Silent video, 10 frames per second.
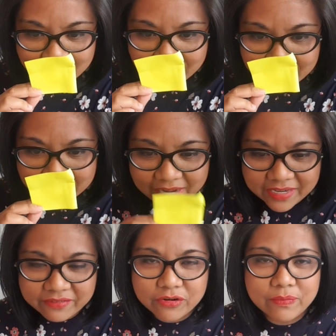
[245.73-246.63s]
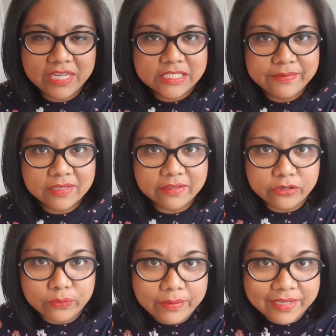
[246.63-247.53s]
And it kind of reminds me a
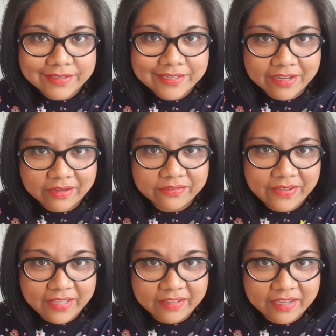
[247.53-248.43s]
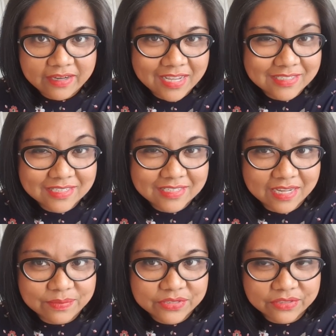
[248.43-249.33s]
little bit of Alien Essence
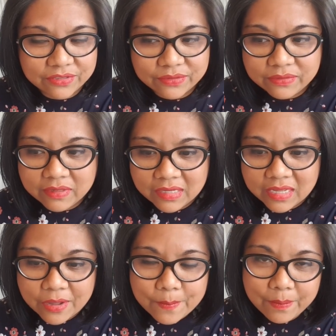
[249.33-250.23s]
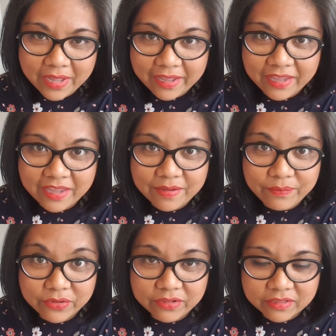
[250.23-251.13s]
Absolute by
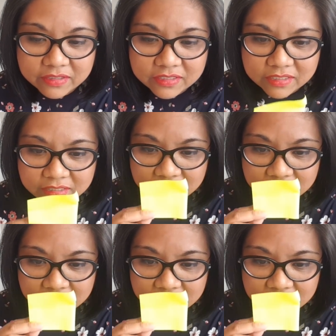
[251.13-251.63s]
Mugler.